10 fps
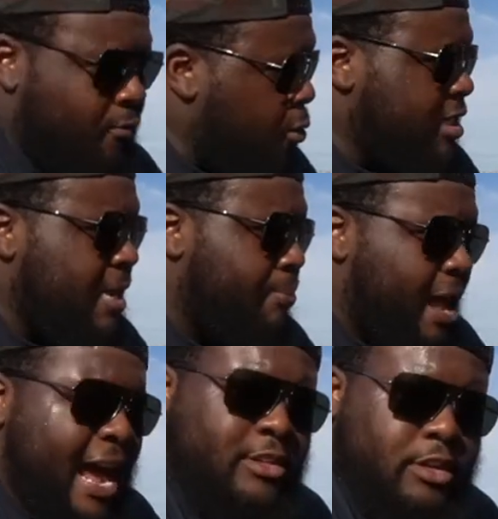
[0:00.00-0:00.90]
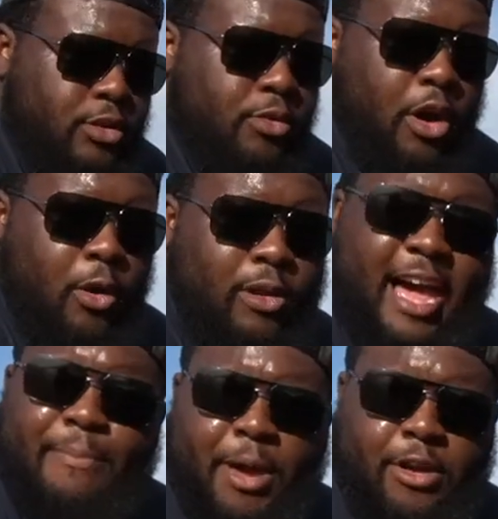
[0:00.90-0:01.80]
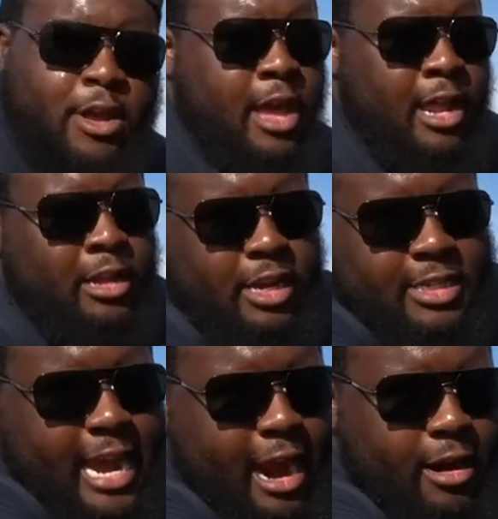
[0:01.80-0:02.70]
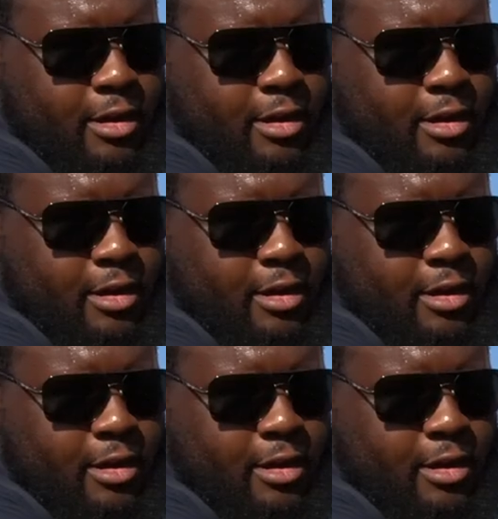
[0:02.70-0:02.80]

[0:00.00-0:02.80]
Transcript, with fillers: 14 ply is gonna do you a whole lot better. Look at the tire,